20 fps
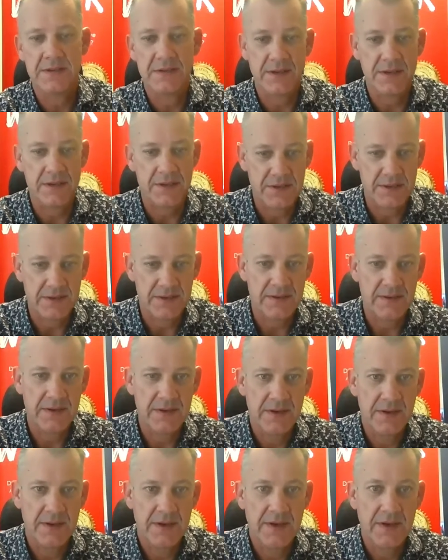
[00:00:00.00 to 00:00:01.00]
discussion.
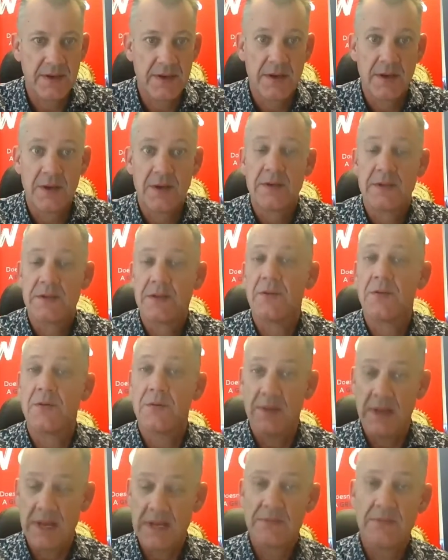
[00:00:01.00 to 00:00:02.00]

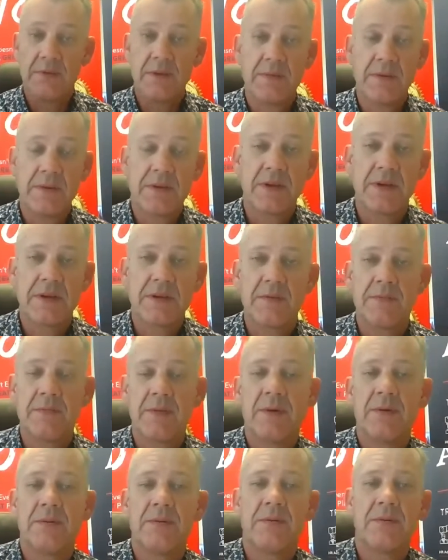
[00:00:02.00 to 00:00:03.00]
So, last week we talked
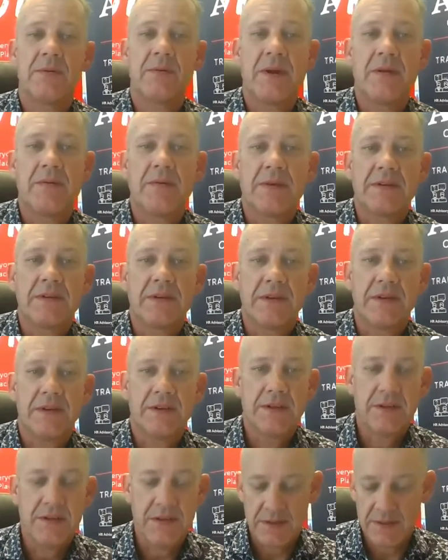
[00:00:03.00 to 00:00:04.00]
about the Great
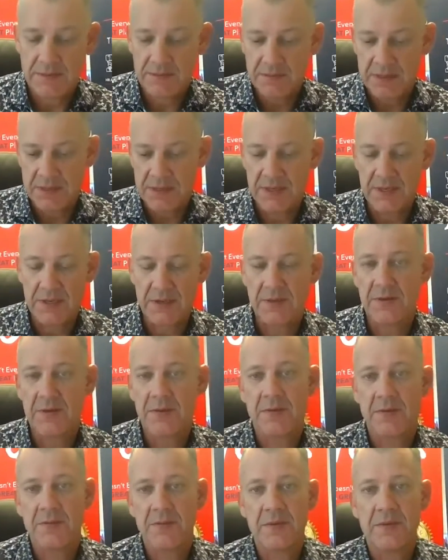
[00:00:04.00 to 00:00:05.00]
Resignation, and in
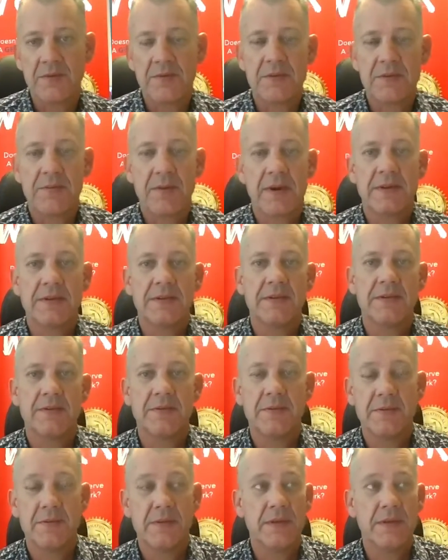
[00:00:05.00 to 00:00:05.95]
particular with respect to